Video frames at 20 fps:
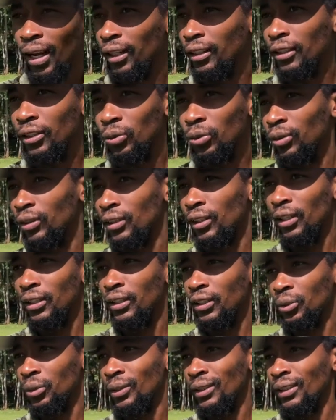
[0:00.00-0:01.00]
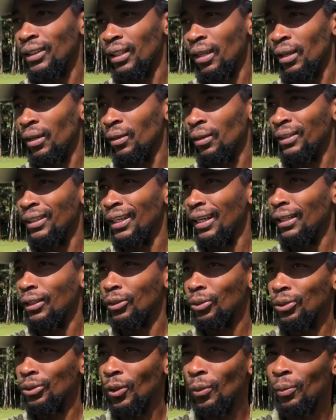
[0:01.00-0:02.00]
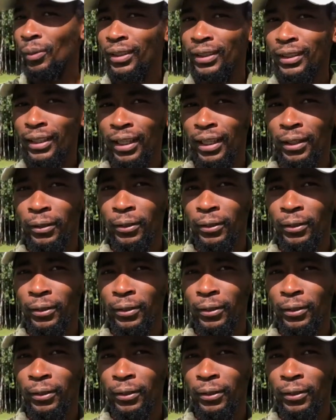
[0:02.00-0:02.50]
And this kuzi ya Twitter. Lutangani social media.